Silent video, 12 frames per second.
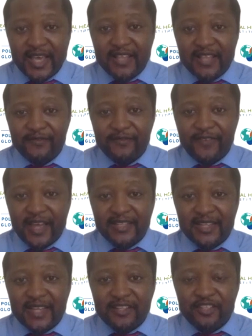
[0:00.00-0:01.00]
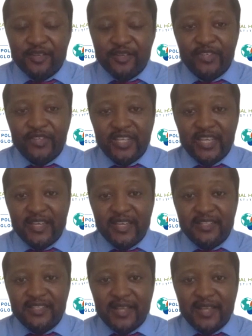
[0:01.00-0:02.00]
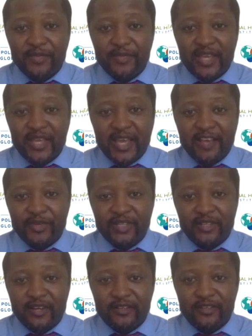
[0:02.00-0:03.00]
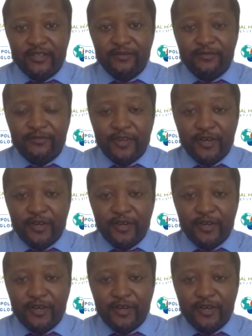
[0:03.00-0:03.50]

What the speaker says: and the fact that some of the gains that may have been gotten